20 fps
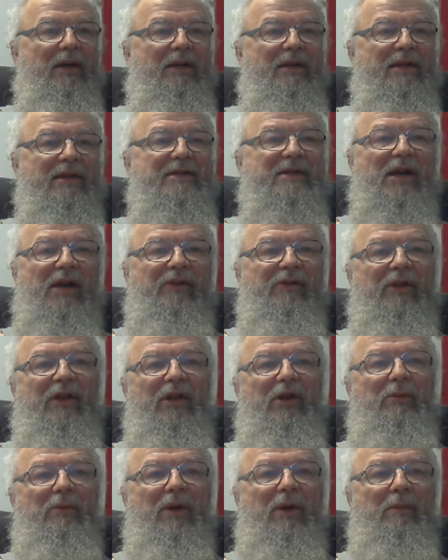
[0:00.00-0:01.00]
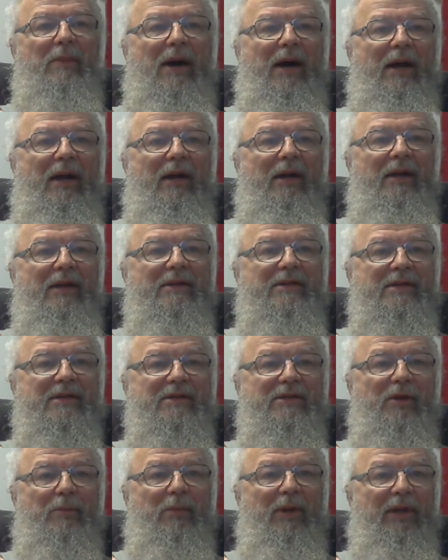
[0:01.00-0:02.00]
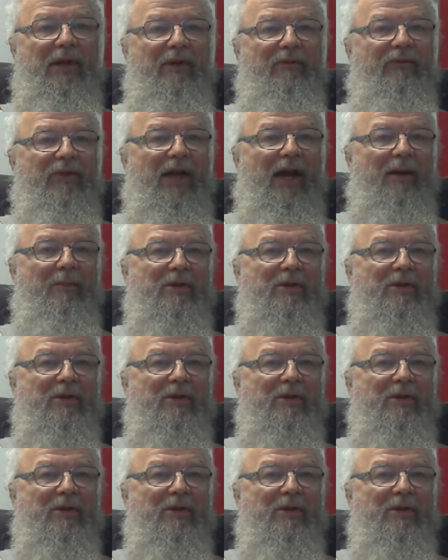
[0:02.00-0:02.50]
this tells a little bit about it. And it says they're building flying